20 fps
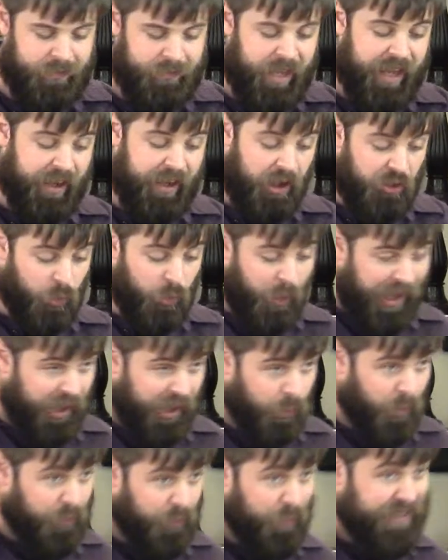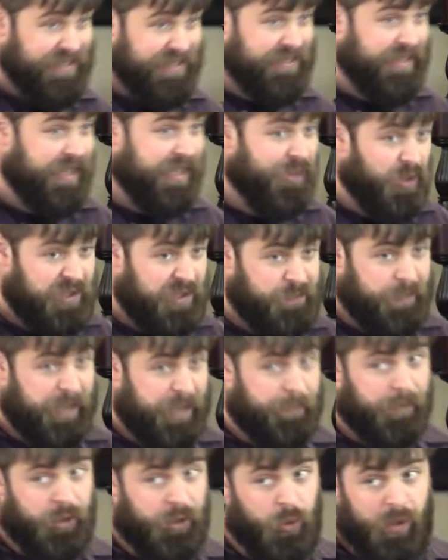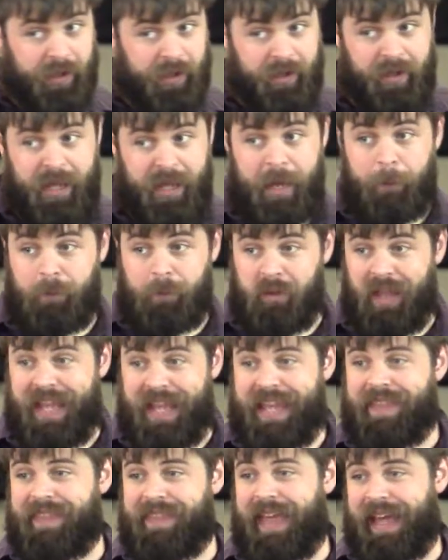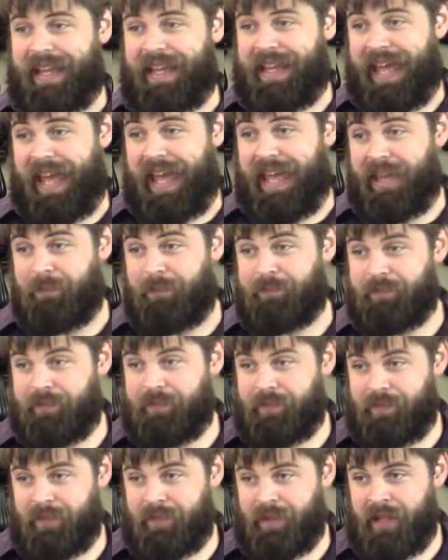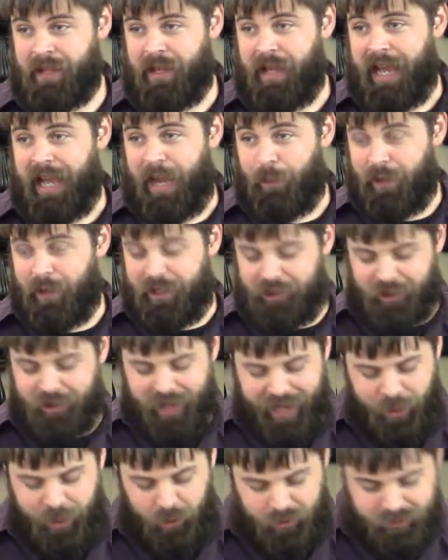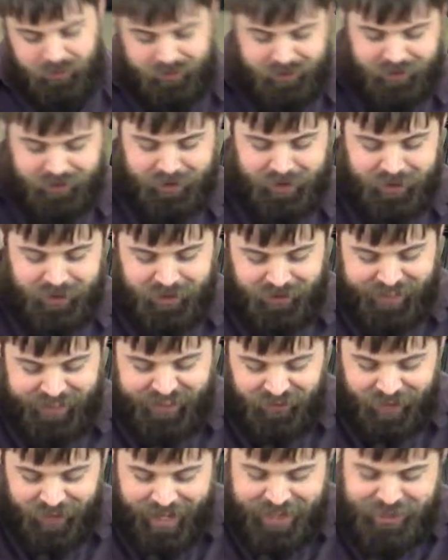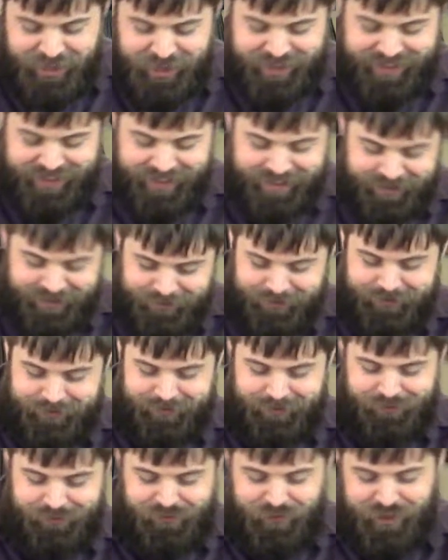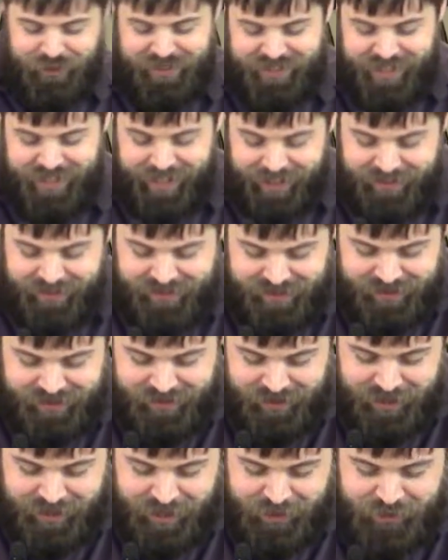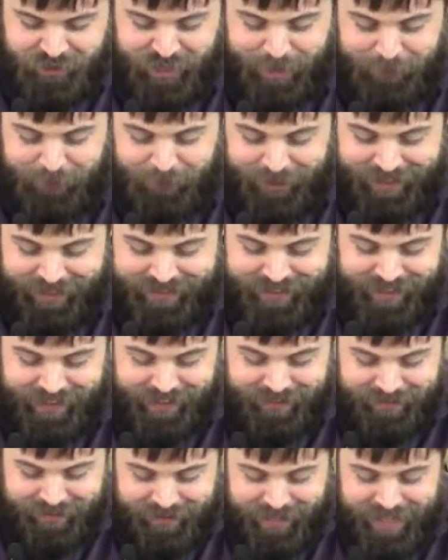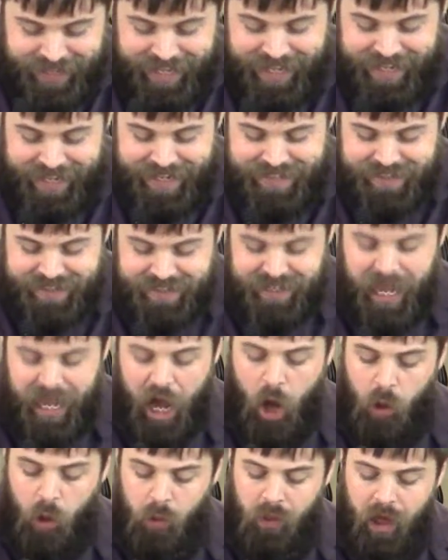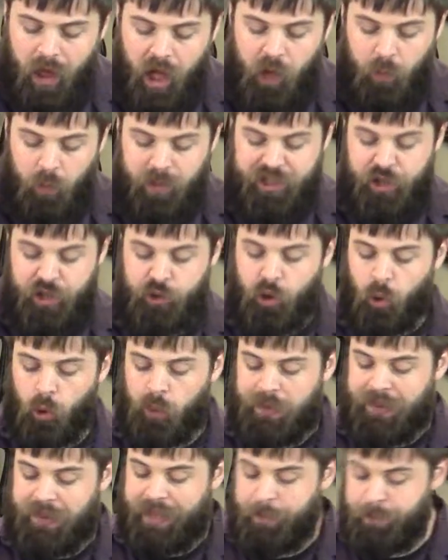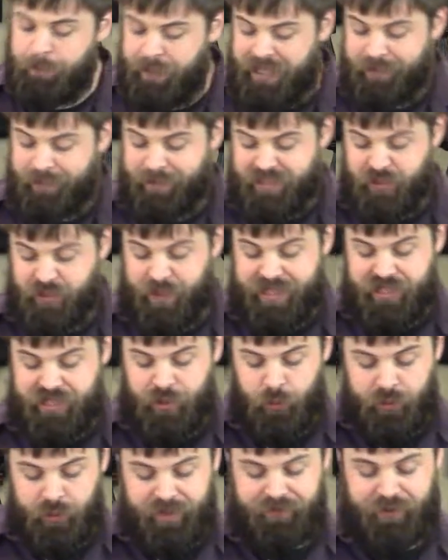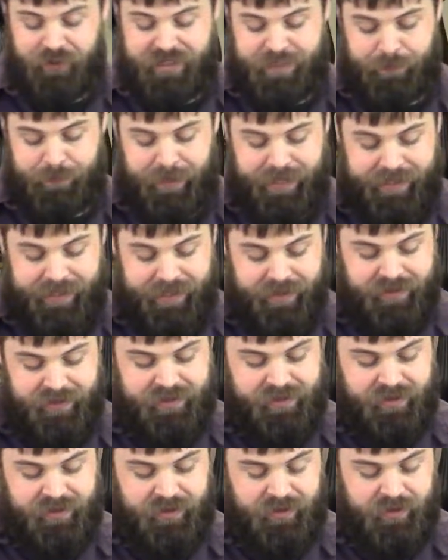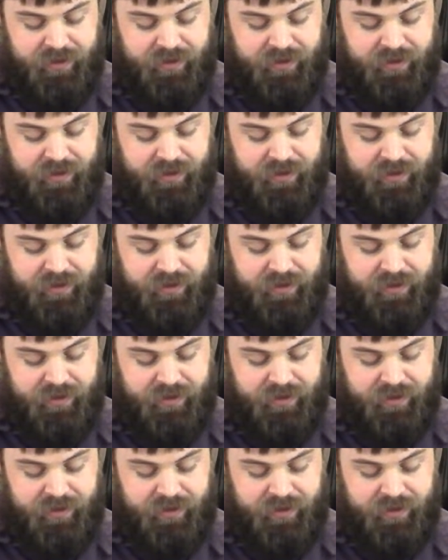And all the while, when we see those people who are playing that game, I want to cry out like Elijah did, 1 Kings chapter 18. He says, How long will you go limping between two different opinions?